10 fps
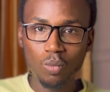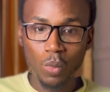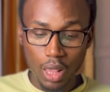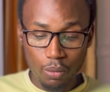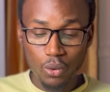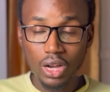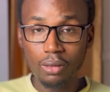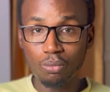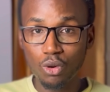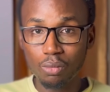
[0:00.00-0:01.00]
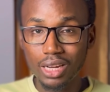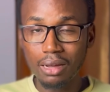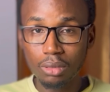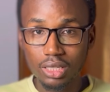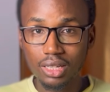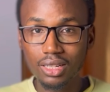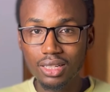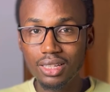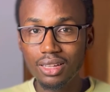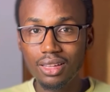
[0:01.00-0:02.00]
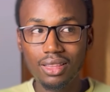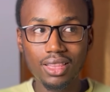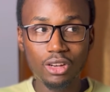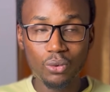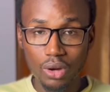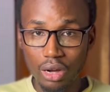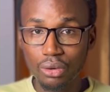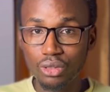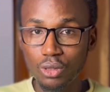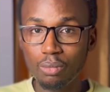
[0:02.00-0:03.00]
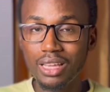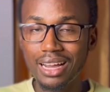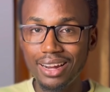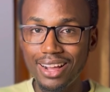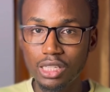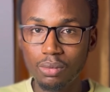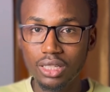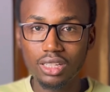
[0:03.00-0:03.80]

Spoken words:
If you are improving every single day, then you are going to be an expert